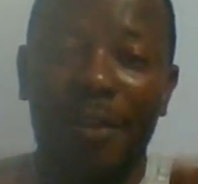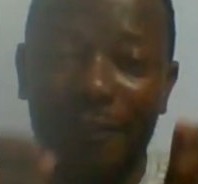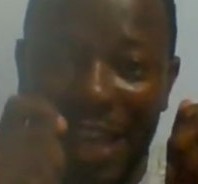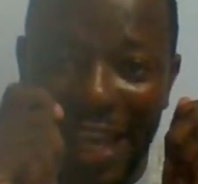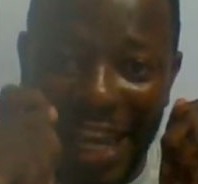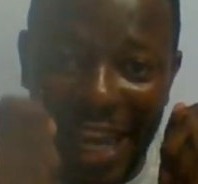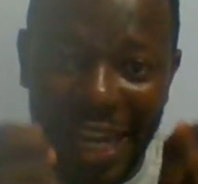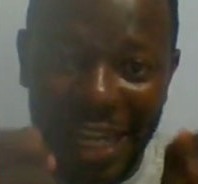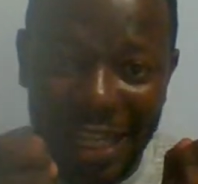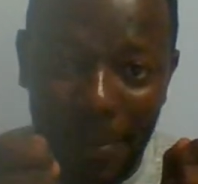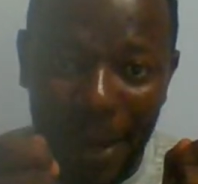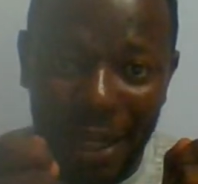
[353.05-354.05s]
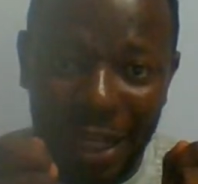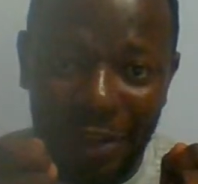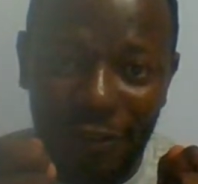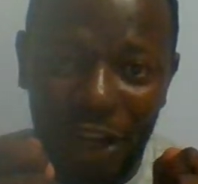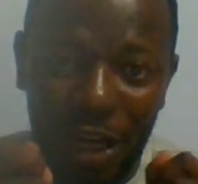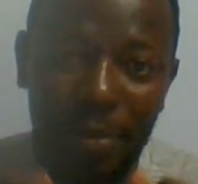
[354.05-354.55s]
The
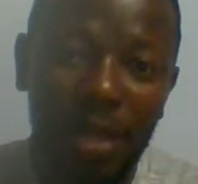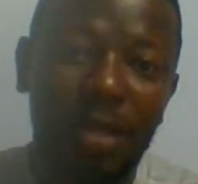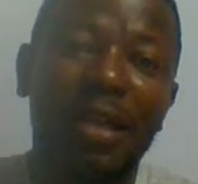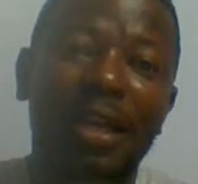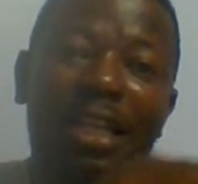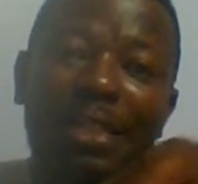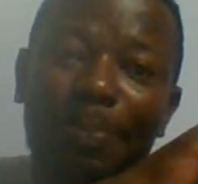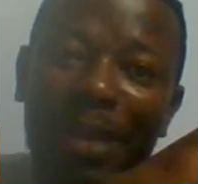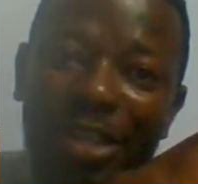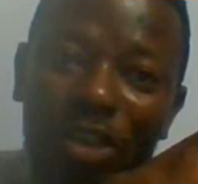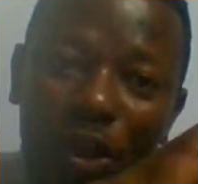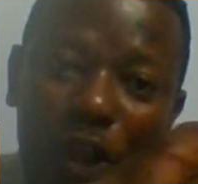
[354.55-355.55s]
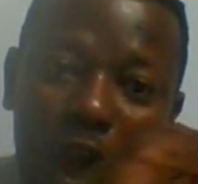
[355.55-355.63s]
independent variable is placed on